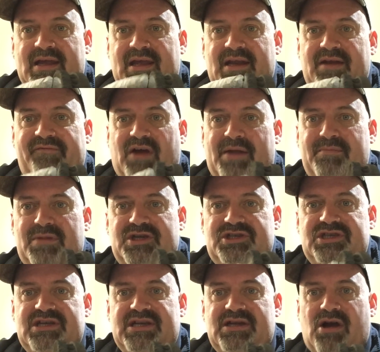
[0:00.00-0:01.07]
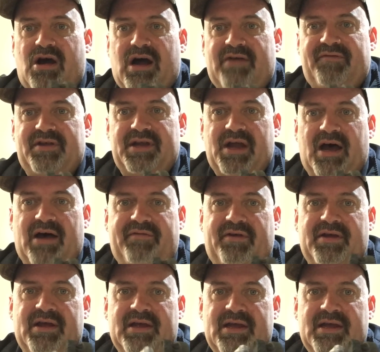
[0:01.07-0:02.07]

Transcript: and if I machine off enough